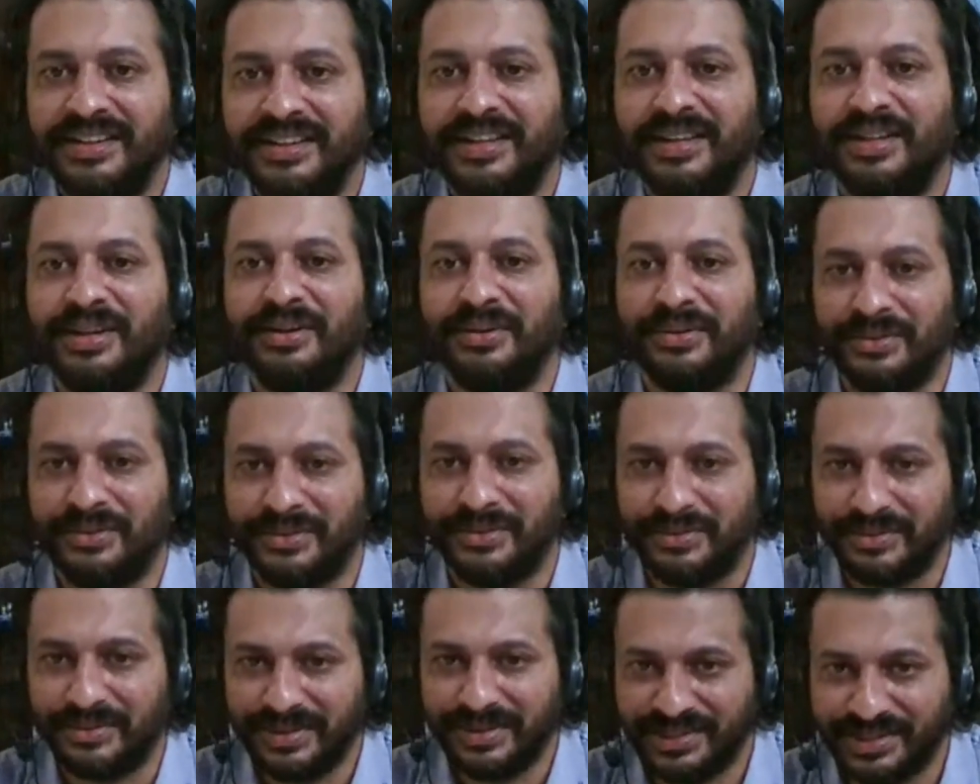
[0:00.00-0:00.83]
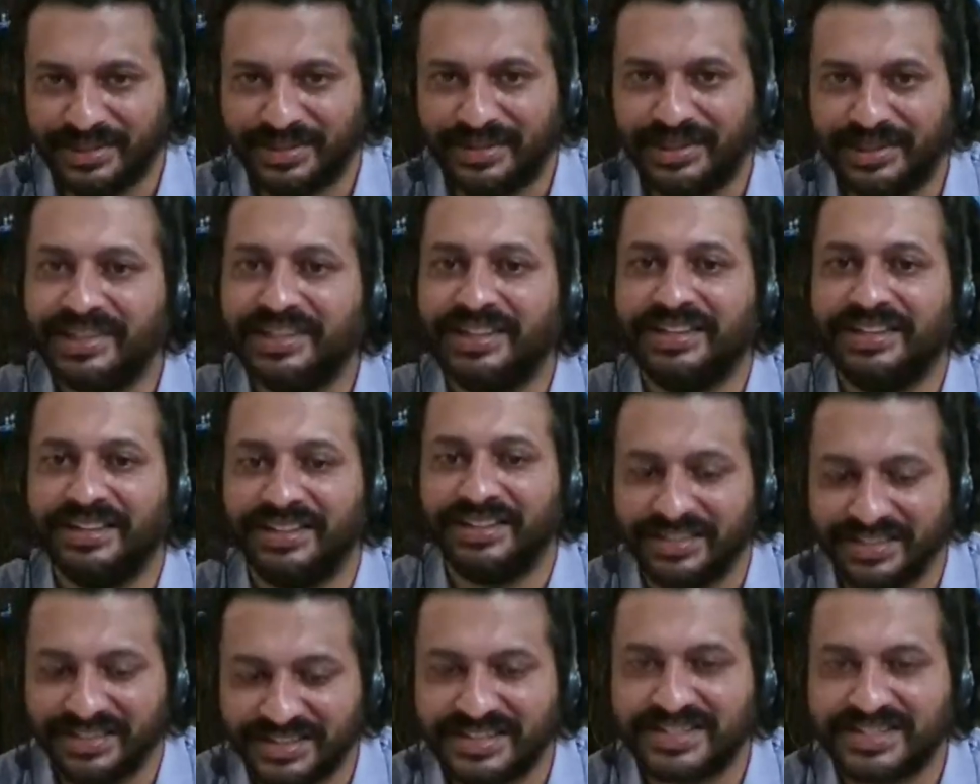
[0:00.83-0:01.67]

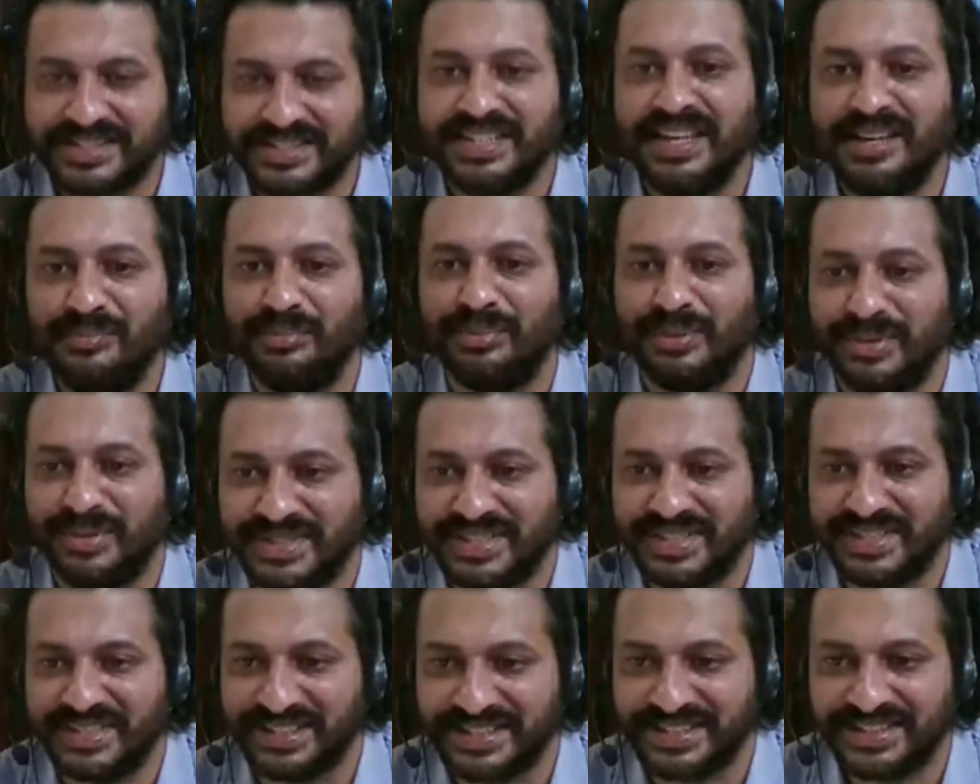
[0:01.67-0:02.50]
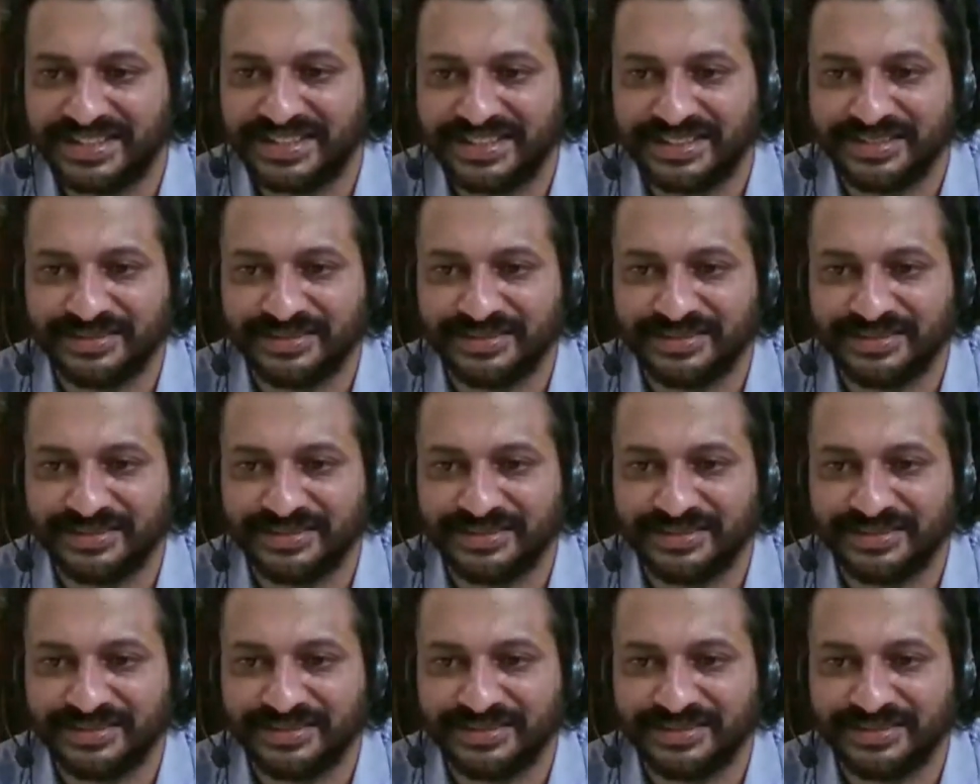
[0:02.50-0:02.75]
the same process.